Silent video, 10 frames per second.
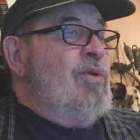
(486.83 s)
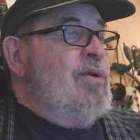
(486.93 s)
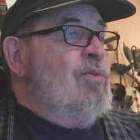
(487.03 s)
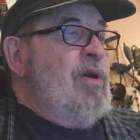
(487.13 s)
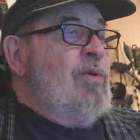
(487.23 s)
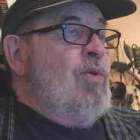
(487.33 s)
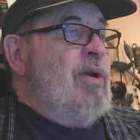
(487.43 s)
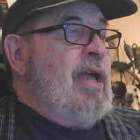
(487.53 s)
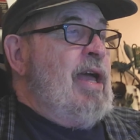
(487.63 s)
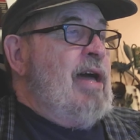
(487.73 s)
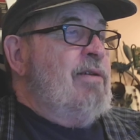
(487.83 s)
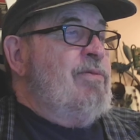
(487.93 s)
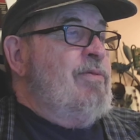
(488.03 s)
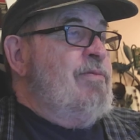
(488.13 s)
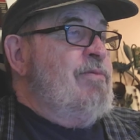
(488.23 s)
we want to have
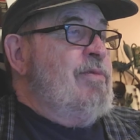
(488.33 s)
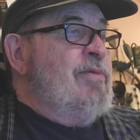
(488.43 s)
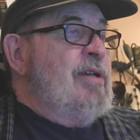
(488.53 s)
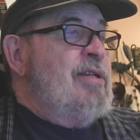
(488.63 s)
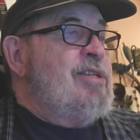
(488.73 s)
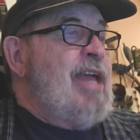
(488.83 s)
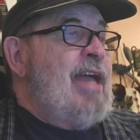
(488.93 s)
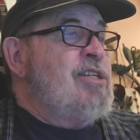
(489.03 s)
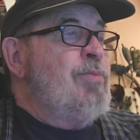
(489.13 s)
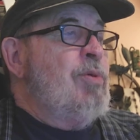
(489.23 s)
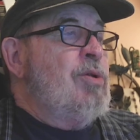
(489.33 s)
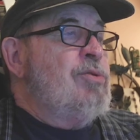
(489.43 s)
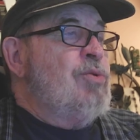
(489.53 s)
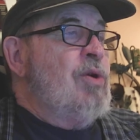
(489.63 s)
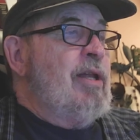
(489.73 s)
intangible
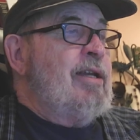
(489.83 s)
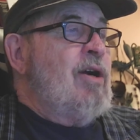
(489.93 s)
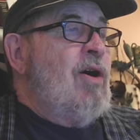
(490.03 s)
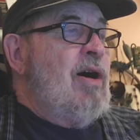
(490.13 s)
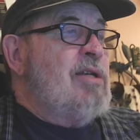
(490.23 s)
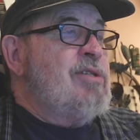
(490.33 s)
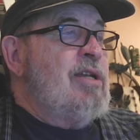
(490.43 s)
drilling cost.